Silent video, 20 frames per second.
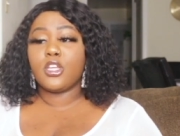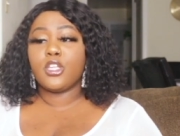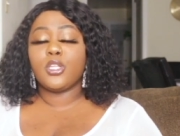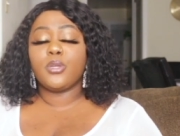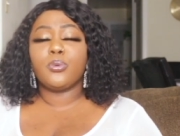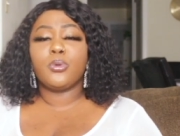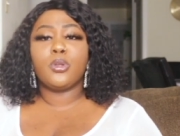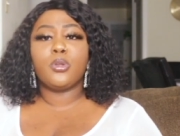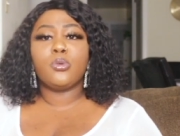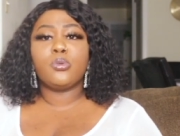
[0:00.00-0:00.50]

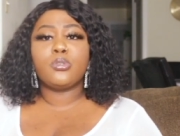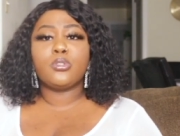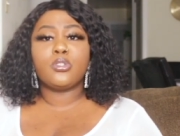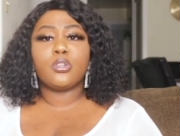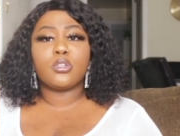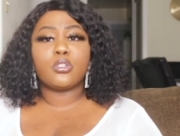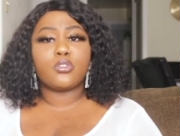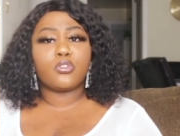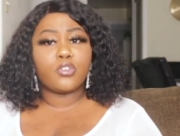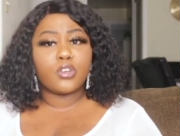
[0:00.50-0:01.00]
you will lose
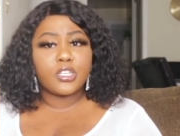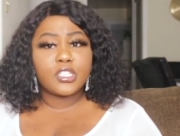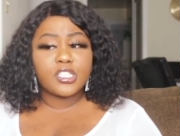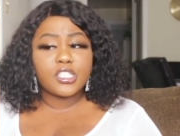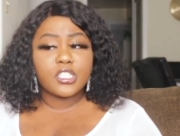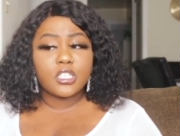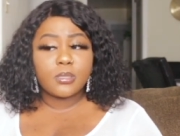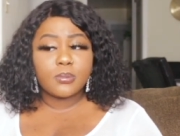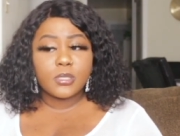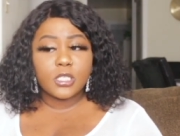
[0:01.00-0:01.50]
those
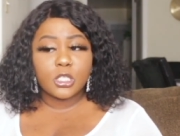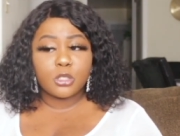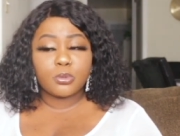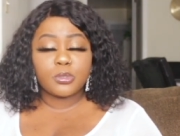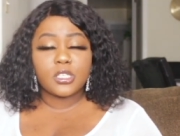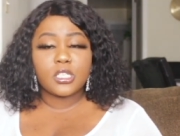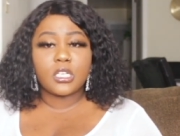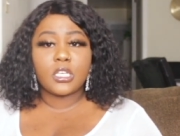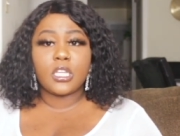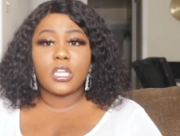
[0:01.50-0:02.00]
friendships,
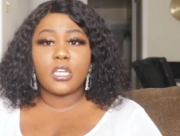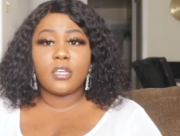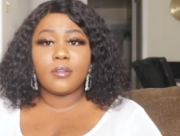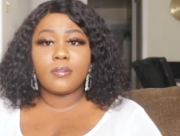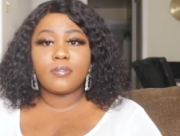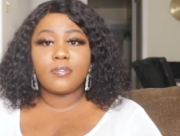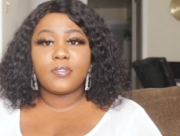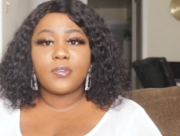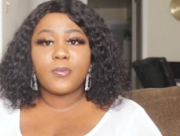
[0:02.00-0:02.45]
especially if,